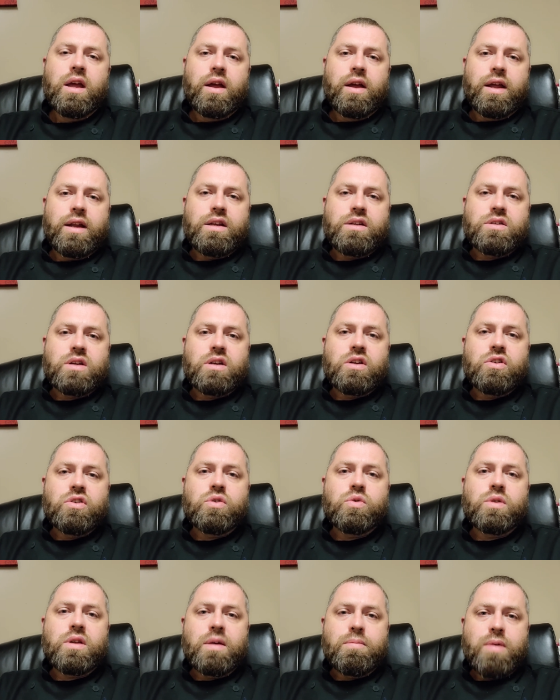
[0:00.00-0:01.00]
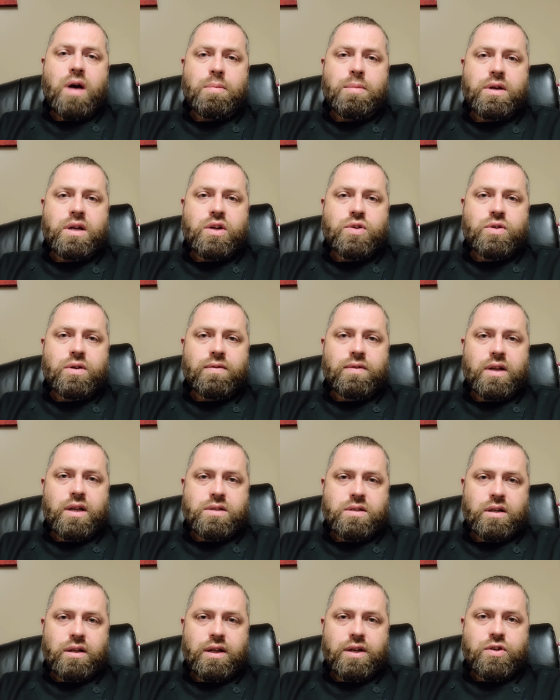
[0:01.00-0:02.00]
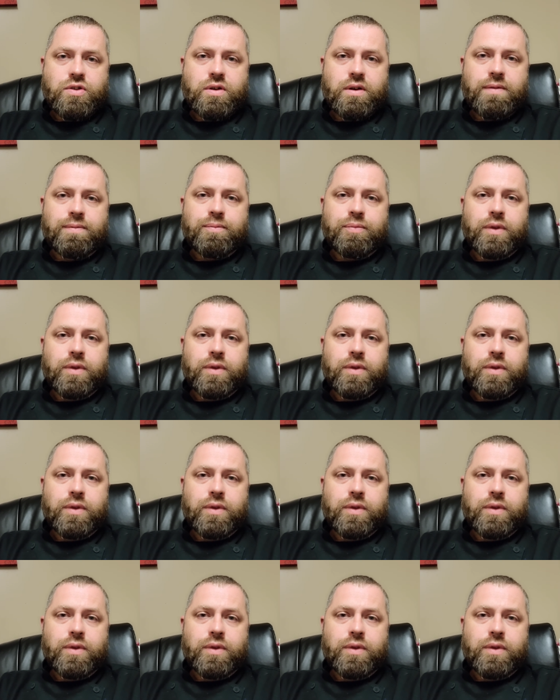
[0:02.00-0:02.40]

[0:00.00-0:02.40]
and he's going to do the abomination of desolation,